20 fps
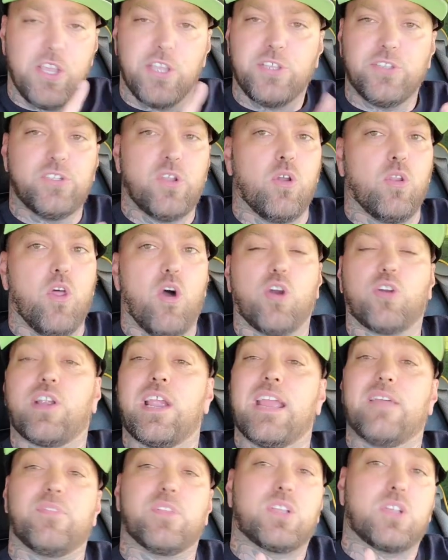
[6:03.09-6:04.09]
You no longer
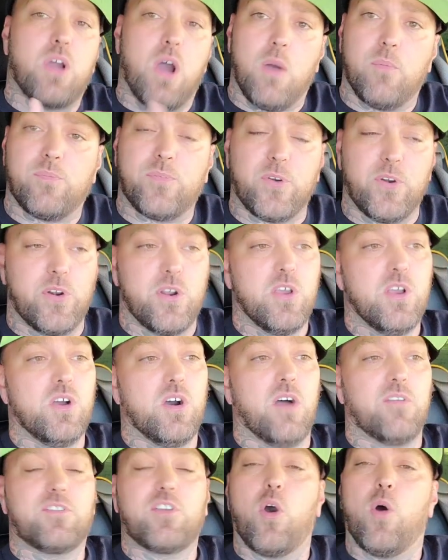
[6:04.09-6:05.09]
have the comfort
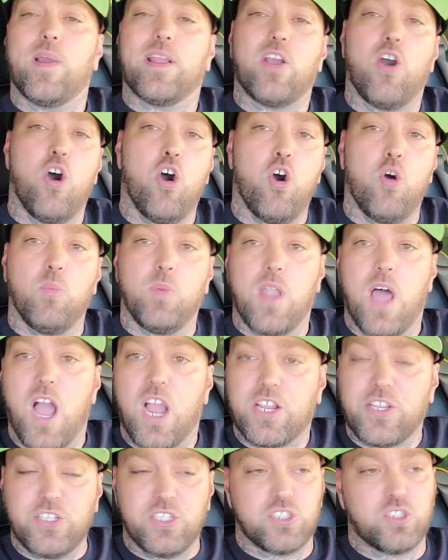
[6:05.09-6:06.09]
of going home,
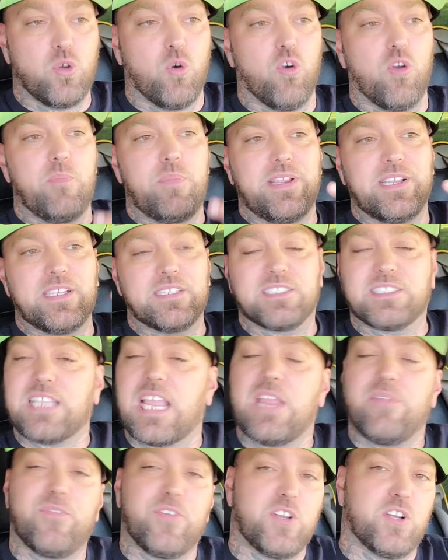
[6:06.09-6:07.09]
locking your door, and being
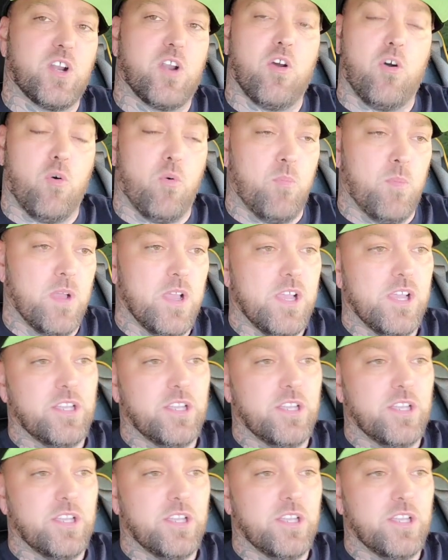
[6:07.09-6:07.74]
safe in your home.